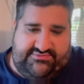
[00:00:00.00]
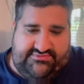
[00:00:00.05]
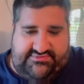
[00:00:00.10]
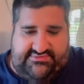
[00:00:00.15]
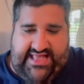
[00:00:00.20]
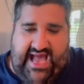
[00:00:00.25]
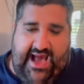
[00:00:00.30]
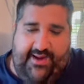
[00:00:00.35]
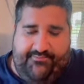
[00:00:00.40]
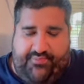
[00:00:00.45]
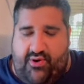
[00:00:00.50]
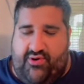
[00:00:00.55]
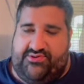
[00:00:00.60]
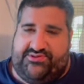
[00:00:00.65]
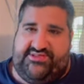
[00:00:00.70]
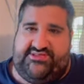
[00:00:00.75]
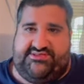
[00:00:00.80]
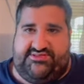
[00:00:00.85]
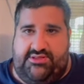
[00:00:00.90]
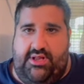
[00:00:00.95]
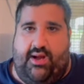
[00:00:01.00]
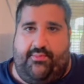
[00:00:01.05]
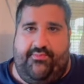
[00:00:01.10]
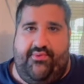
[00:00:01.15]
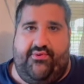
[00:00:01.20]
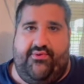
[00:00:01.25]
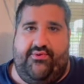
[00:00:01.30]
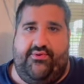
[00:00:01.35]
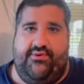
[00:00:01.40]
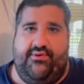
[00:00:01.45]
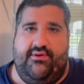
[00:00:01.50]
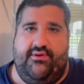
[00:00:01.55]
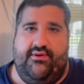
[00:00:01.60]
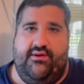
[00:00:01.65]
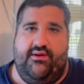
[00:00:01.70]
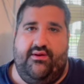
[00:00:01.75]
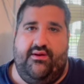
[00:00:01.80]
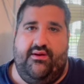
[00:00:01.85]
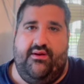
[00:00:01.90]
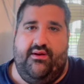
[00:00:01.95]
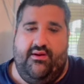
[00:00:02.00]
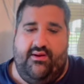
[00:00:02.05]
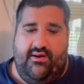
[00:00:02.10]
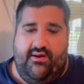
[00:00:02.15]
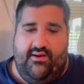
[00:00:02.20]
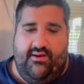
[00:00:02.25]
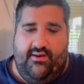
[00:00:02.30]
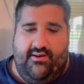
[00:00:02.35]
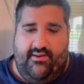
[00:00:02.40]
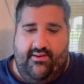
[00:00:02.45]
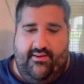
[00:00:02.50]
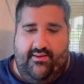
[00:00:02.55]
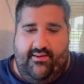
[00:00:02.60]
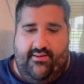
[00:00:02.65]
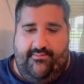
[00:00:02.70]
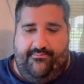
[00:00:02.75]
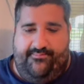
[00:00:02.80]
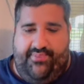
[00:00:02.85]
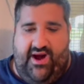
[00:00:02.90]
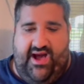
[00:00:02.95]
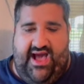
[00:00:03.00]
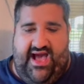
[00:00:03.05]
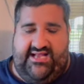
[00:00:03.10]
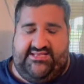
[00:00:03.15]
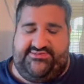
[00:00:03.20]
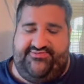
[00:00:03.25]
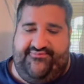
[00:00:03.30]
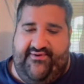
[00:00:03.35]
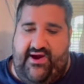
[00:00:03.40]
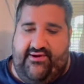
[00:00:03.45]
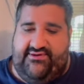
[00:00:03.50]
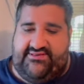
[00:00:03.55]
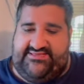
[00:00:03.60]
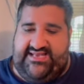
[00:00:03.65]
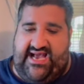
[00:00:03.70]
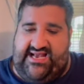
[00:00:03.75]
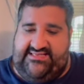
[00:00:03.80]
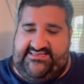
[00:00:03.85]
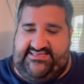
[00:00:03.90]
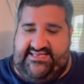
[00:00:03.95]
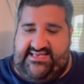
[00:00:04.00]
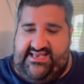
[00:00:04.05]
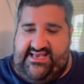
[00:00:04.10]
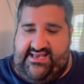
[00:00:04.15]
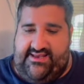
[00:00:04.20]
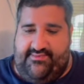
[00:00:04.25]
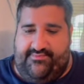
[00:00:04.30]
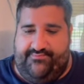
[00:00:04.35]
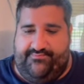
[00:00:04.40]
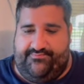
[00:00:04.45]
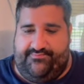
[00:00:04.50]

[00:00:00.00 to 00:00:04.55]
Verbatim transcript: that person's number. But as far as I see it,